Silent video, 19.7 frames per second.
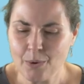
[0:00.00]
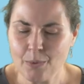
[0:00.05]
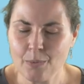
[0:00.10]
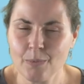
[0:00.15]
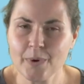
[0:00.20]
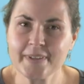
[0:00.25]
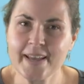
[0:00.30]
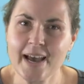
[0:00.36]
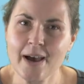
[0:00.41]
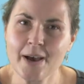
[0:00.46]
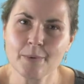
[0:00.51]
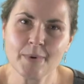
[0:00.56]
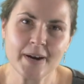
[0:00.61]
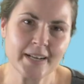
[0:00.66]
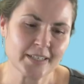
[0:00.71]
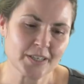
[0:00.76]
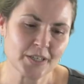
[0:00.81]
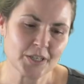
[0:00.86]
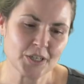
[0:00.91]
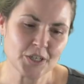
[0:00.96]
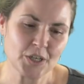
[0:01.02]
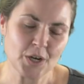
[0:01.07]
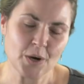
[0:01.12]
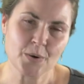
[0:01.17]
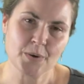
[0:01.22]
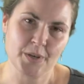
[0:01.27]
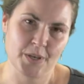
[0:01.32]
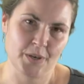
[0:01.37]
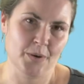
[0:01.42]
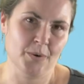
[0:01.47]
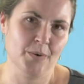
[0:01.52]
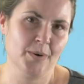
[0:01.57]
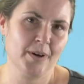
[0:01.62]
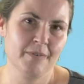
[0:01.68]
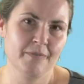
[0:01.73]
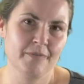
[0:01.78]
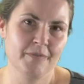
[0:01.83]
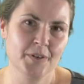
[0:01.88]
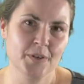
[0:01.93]
Well, now I want to show you
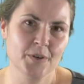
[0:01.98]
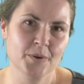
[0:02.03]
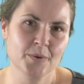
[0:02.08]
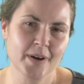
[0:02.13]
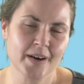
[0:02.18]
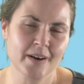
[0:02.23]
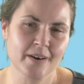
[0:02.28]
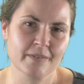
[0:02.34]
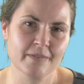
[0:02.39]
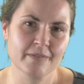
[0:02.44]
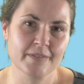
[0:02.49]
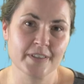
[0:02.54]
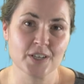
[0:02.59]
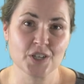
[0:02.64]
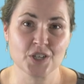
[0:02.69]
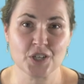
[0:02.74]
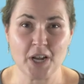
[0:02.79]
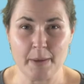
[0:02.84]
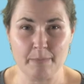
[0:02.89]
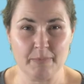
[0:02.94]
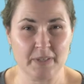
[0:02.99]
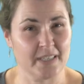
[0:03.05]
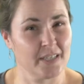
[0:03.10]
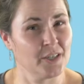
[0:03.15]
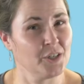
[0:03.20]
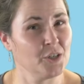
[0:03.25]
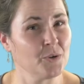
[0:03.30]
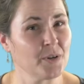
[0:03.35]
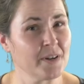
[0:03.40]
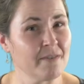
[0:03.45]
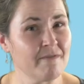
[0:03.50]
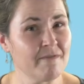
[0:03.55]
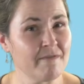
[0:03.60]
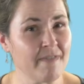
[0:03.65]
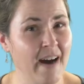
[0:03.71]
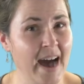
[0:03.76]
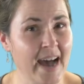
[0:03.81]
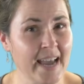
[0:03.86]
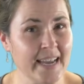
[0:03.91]
a few of the shapes that you can
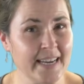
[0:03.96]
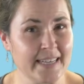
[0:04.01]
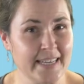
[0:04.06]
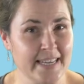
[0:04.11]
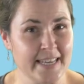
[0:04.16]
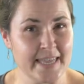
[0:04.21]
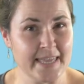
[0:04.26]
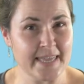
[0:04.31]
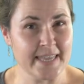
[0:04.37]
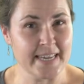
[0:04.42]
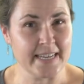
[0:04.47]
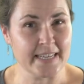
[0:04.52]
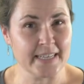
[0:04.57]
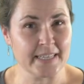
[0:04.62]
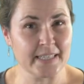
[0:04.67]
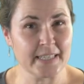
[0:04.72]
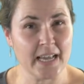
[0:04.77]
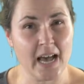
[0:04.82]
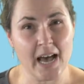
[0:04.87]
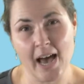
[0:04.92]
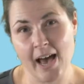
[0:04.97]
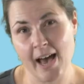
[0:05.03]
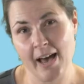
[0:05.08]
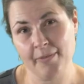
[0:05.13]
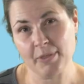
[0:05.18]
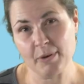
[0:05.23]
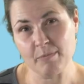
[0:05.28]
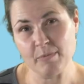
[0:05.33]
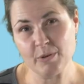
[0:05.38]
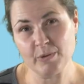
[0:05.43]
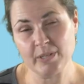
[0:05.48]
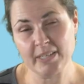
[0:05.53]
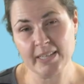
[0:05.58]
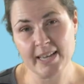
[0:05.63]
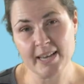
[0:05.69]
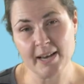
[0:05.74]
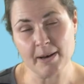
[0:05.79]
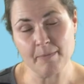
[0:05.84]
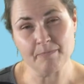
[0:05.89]
find in things at the
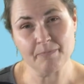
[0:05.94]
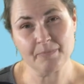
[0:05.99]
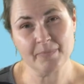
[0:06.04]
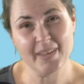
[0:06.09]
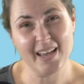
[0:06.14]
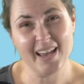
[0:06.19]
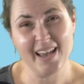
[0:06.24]
museum.